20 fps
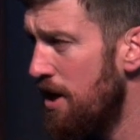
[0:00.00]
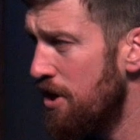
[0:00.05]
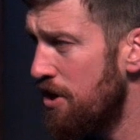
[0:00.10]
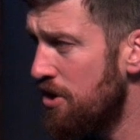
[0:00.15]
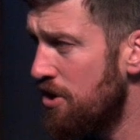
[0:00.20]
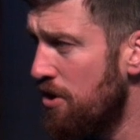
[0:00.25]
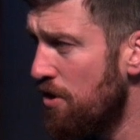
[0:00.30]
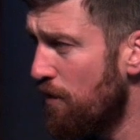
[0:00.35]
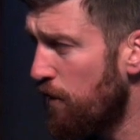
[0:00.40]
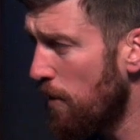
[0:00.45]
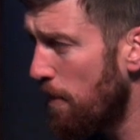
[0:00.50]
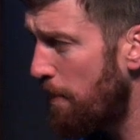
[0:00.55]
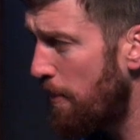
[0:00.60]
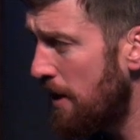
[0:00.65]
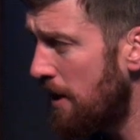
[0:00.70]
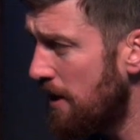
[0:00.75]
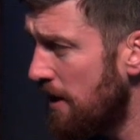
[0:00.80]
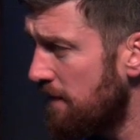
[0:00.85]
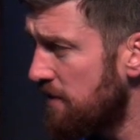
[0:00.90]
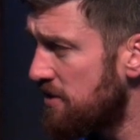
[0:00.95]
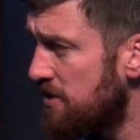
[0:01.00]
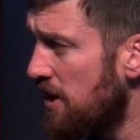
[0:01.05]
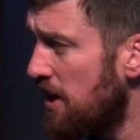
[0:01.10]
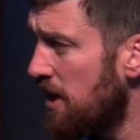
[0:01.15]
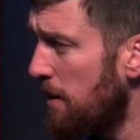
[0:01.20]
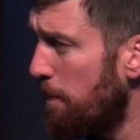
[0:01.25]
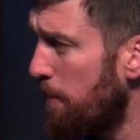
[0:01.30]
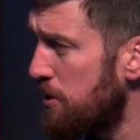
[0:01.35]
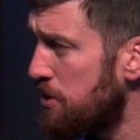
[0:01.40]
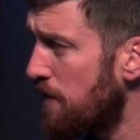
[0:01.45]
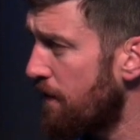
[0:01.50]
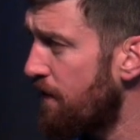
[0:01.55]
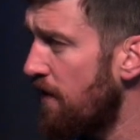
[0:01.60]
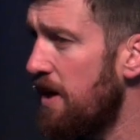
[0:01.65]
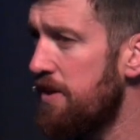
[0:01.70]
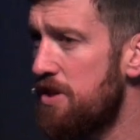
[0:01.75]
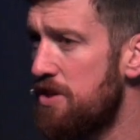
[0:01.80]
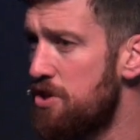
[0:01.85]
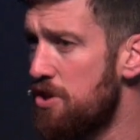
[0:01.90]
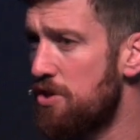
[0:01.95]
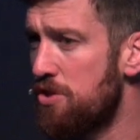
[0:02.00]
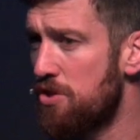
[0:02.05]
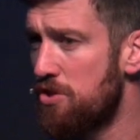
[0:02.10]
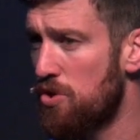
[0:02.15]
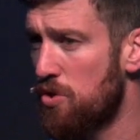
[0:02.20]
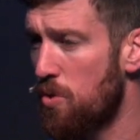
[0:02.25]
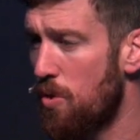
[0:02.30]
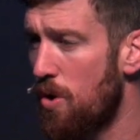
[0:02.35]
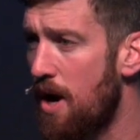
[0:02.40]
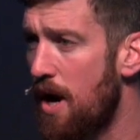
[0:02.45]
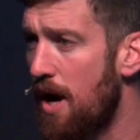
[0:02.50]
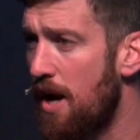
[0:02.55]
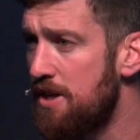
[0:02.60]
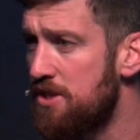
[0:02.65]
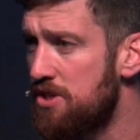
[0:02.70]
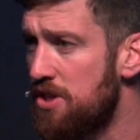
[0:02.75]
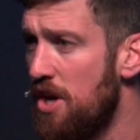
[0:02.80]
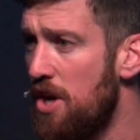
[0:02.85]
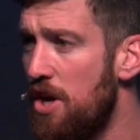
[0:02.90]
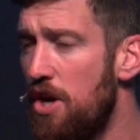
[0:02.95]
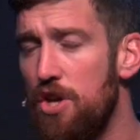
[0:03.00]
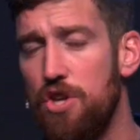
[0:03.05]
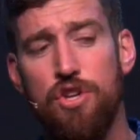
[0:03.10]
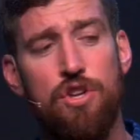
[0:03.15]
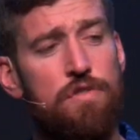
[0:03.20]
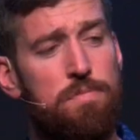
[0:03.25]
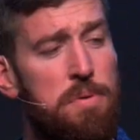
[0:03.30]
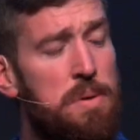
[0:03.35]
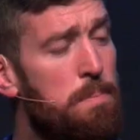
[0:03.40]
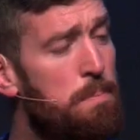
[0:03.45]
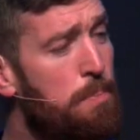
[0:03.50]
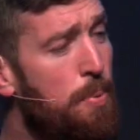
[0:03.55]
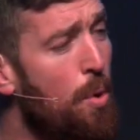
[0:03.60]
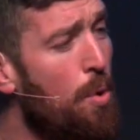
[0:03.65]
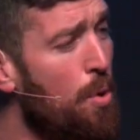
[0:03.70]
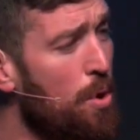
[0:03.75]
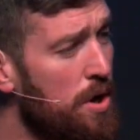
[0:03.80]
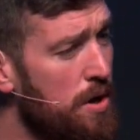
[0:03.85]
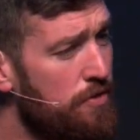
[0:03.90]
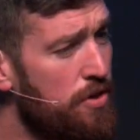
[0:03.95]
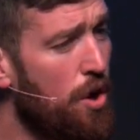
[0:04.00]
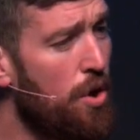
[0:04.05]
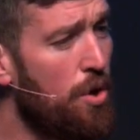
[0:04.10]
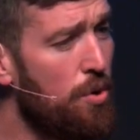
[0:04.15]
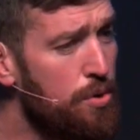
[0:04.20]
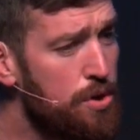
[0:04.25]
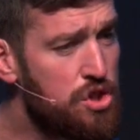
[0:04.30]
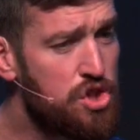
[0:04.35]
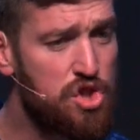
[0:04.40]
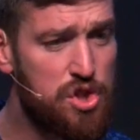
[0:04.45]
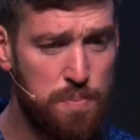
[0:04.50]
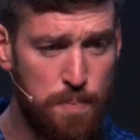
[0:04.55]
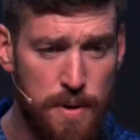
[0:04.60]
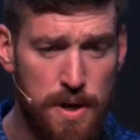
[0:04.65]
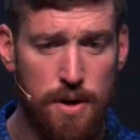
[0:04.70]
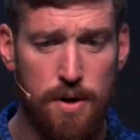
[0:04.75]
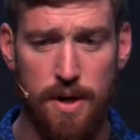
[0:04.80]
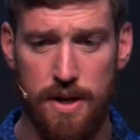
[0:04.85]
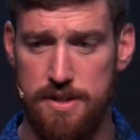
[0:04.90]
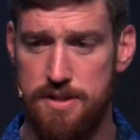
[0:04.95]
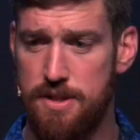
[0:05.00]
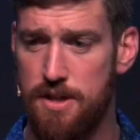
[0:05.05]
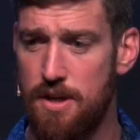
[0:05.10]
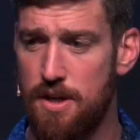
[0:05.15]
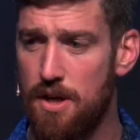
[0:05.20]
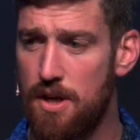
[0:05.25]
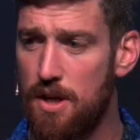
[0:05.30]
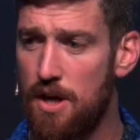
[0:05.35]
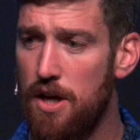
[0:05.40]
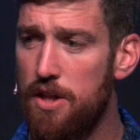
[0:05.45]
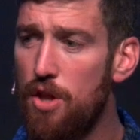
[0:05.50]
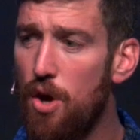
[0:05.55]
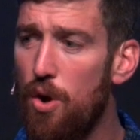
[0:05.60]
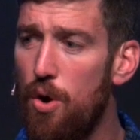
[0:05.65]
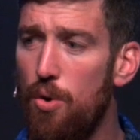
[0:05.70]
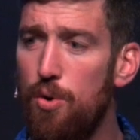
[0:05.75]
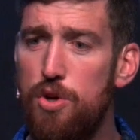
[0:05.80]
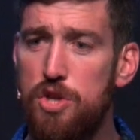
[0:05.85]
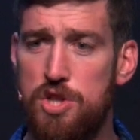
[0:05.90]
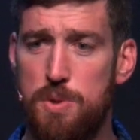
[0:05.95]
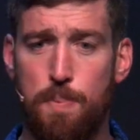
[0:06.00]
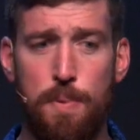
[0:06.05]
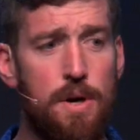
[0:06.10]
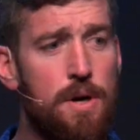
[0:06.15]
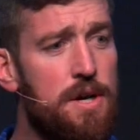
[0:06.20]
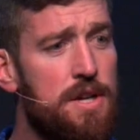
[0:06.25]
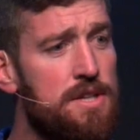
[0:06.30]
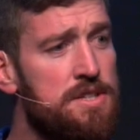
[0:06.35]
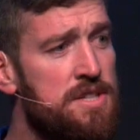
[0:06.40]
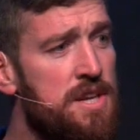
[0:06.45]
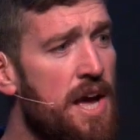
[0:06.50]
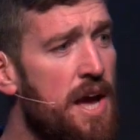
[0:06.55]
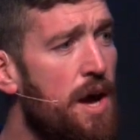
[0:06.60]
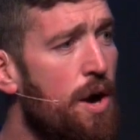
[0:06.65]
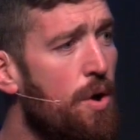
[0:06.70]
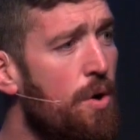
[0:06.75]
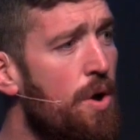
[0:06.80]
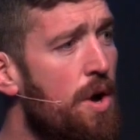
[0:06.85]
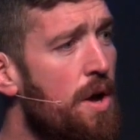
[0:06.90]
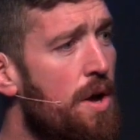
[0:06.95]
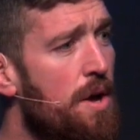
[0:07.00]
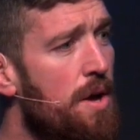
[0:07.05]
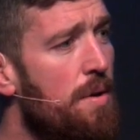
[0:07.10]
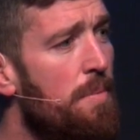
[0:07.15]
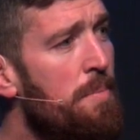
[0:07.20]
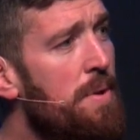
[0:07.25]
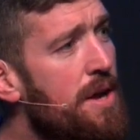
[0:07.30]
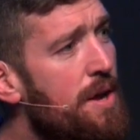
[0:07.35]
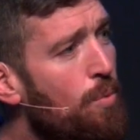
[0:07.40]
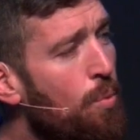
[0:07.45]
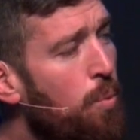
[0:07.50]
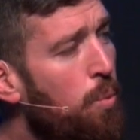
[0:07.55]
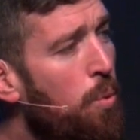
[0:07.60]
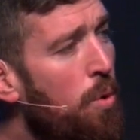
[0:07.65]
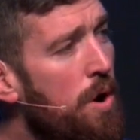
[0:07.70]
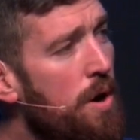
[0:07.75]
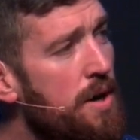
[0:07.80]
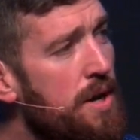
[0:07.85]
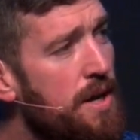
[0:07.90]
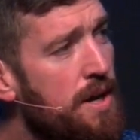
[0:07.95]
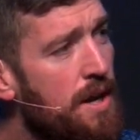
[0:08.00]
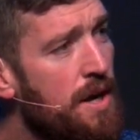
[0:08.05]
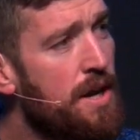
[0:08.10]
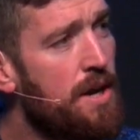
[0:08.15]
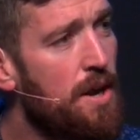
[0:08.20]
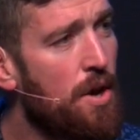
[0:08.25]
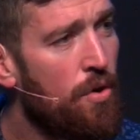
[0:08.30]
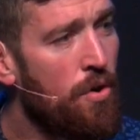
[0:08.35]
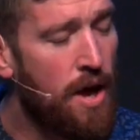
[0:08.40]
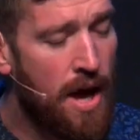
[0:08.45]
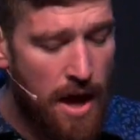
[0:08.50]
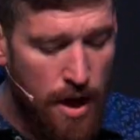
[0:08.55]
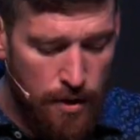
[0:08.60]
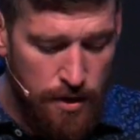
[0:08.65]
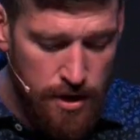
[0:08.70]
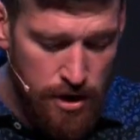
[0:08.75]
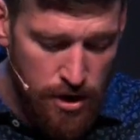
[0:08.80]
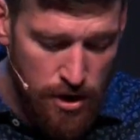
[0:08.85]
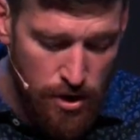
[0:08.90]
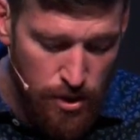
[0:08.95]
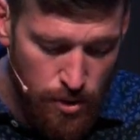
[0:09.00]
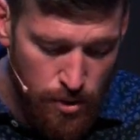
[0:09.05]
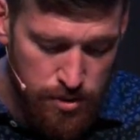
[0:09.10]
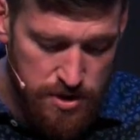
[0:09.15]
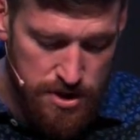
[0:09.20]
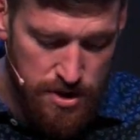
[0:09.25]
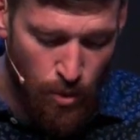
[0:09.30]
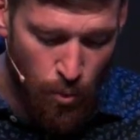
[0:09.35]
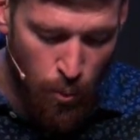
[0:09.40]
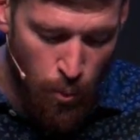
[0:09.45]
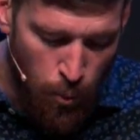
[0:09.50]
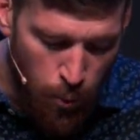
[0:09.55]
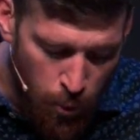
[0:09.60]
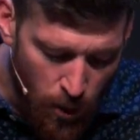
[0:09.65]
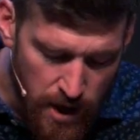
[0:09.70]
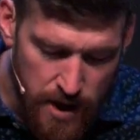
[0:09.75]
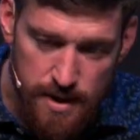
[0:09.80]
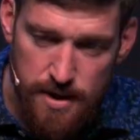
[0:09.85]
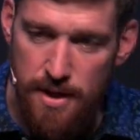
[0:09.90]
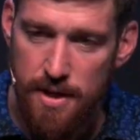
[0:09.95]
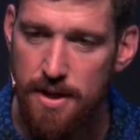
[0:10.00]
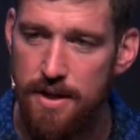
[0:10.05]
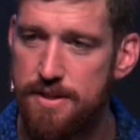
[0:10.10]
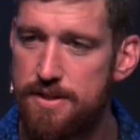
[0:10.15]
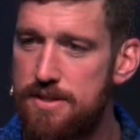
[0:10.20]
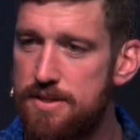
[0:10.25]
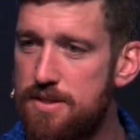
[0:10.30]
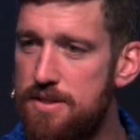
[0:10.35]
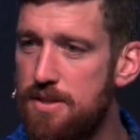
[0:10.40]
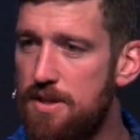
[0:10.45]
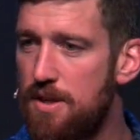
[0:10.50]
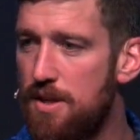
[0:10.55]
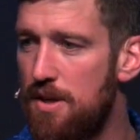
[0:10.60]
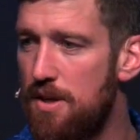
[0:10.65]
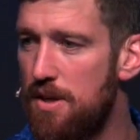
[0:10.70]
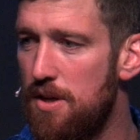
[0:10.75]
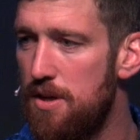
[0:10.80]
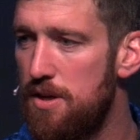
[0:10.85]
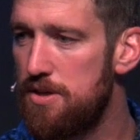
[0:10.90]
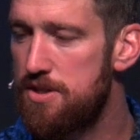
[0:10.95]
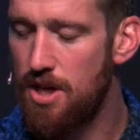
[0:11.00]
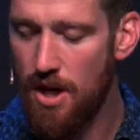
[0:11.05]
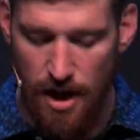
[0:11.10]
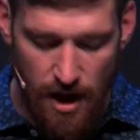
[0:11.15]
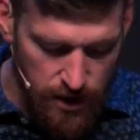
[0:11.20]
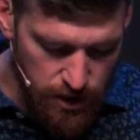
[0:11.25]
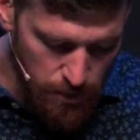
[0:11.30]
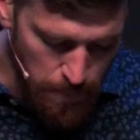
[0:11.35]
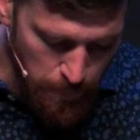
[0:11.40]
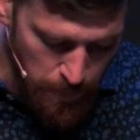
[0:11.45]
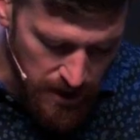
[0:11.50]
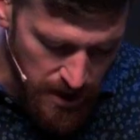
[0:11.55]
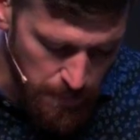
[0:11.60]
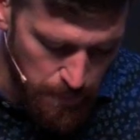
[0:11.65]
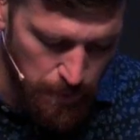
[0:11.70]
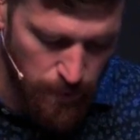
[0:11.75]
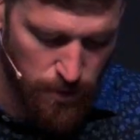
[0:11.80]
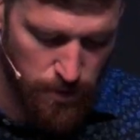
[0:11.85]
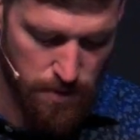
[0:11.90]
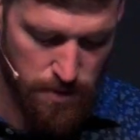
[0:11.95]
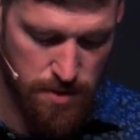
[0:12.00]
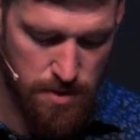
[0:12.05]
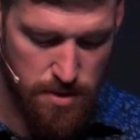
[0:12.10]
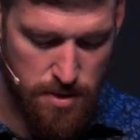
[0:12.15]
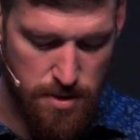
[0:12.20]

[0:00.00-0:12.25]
You've repented of sin and put your faith in Jesus Christ. You've been born of the Holy Spirit. And the Holy Spirit is now, man, wanting and allowing you to witness to other people.